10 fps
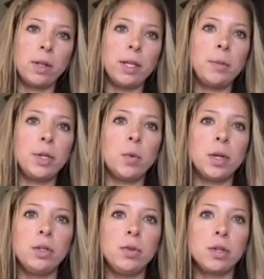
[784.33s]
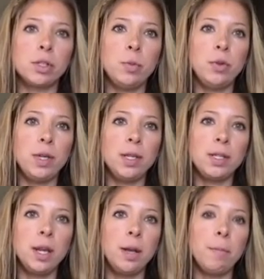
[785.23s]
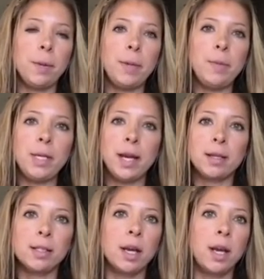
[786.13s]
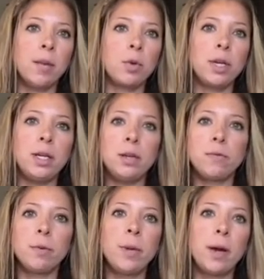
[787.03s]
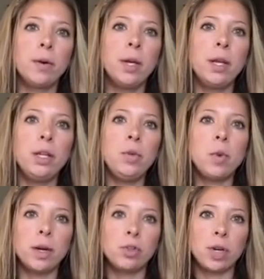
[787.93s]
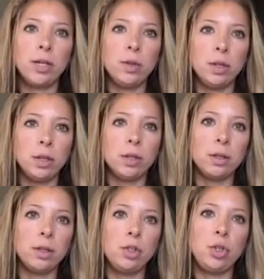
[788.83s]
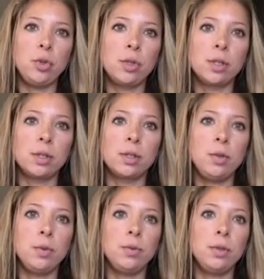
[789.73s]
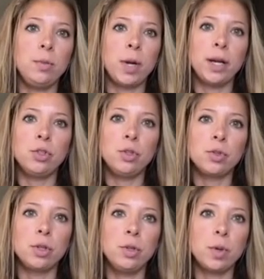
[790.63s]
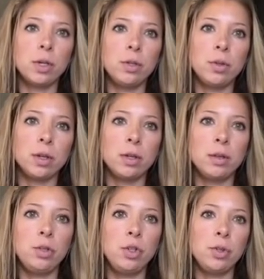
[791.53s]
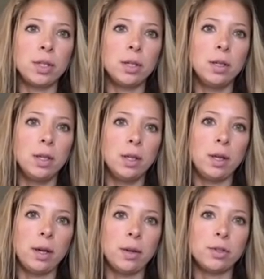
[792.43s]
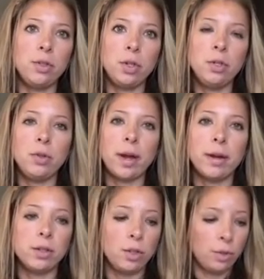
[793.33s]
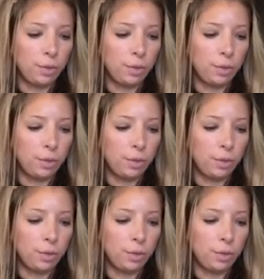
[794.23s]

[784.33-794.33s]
but you want to do the smoothies, but maybe next time or in a year from now, you want to try doing the juices. You buy a juicer and you want to do the juicing. So you can do that too.